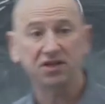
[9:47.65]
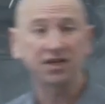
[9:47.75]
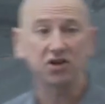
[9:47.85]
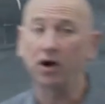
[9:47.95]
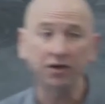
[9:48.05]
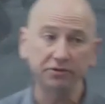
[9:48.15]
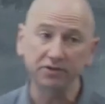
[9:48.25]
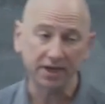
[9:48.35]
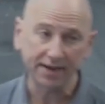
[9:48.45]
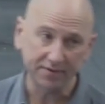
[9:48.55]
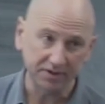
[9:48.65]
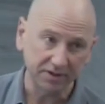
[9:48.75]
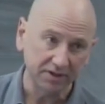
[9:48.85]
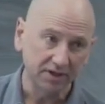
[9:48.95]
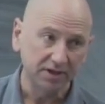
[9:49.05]
And it's all I do is I give you
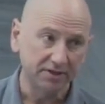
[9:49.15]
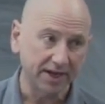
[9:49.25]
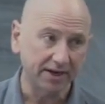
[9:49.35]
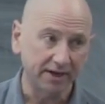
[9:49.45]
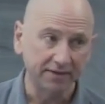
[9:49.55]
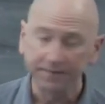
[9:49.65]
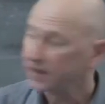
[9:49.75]
the data.